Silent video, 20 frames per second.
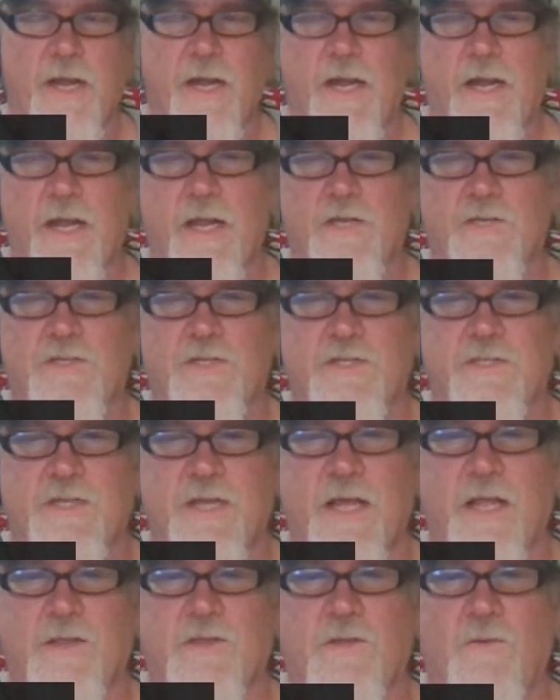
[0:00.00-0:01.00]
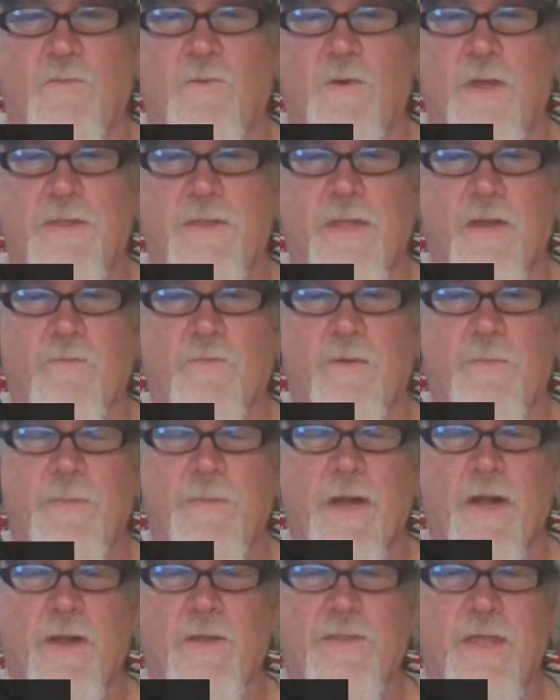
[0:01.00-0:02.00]
and she's got the one that
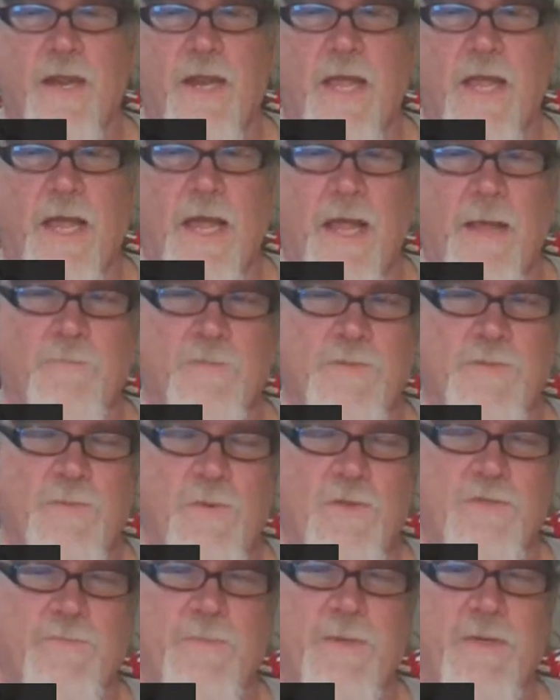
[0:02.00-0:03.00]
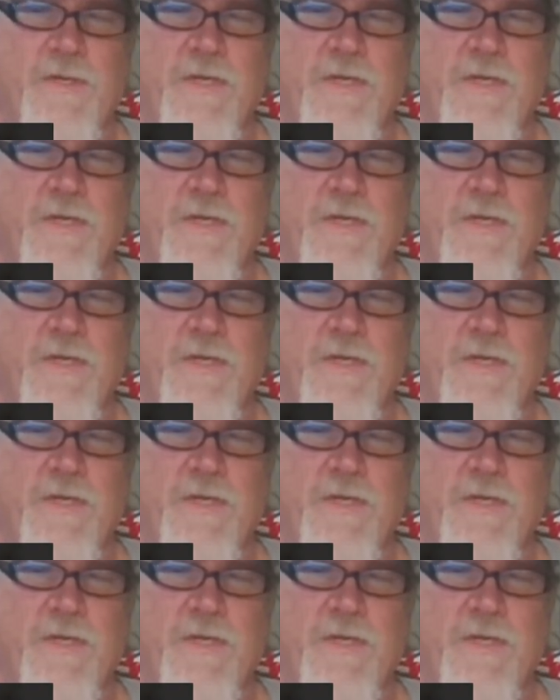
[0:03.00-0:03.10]
repaired that I'm supposed to be